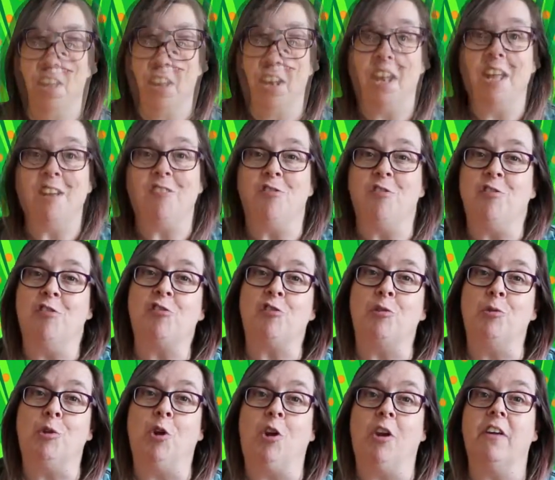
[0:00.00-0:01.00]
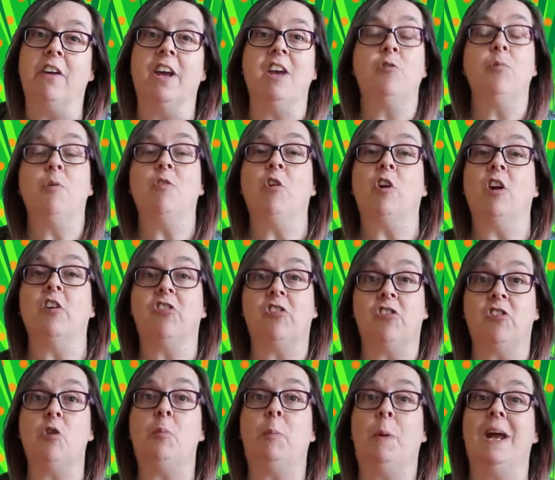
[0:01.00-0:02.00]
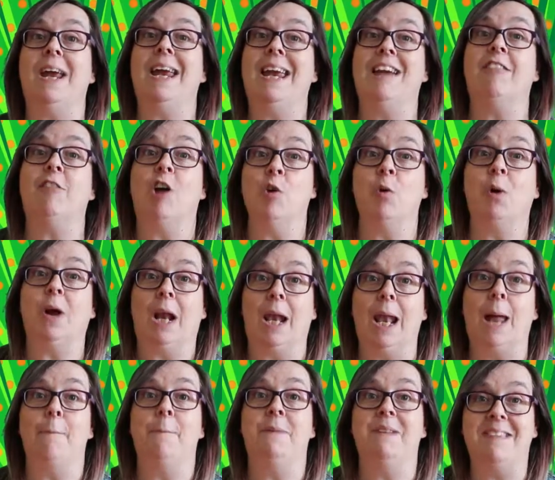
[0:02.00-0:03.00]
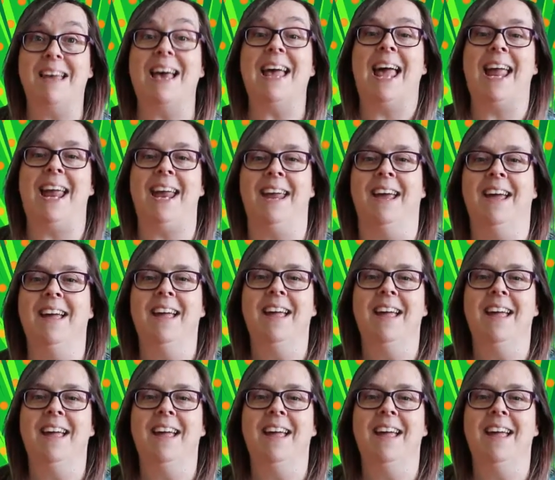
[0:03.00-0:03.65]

Later in the school holidays, we've got a superhero club day,